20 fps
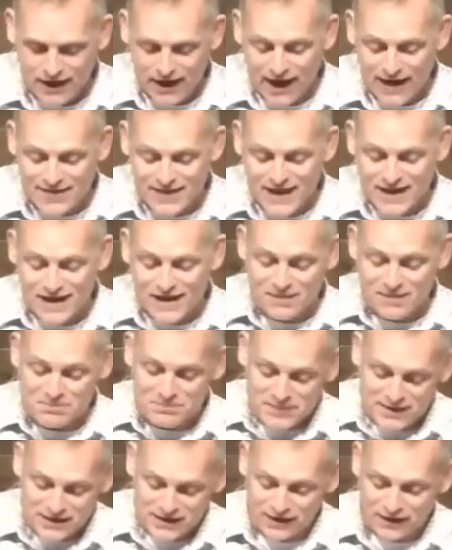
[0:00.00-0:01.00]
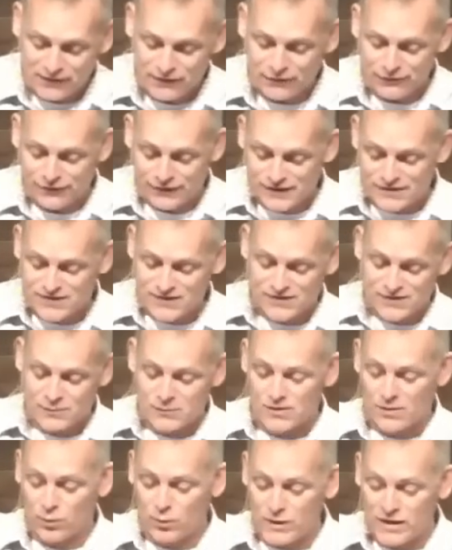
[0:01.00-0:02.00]
And then in the middle of the feast, because it
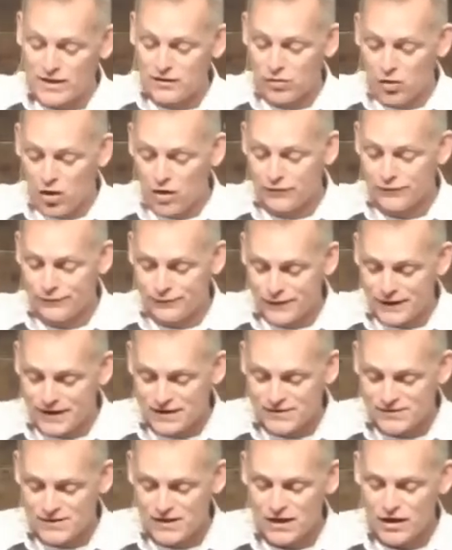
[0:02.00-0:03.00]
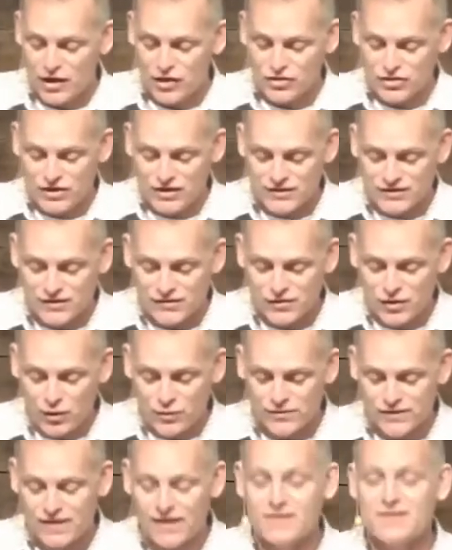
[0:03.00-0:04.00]
was a week-long feast, Jesus
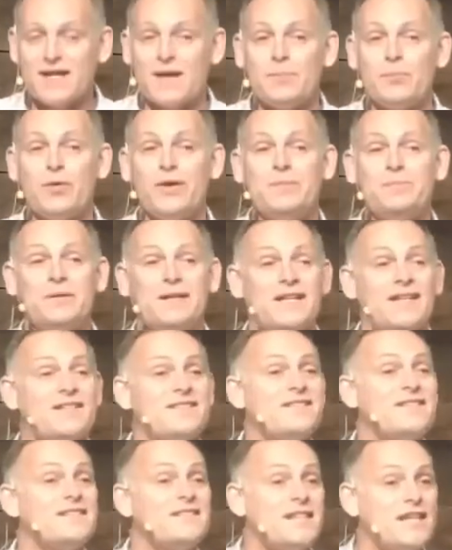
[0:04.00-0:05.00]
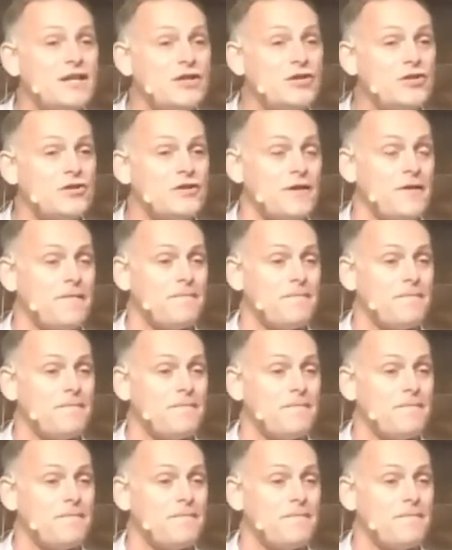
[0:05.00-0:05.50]
goes in the temple and begins to teach.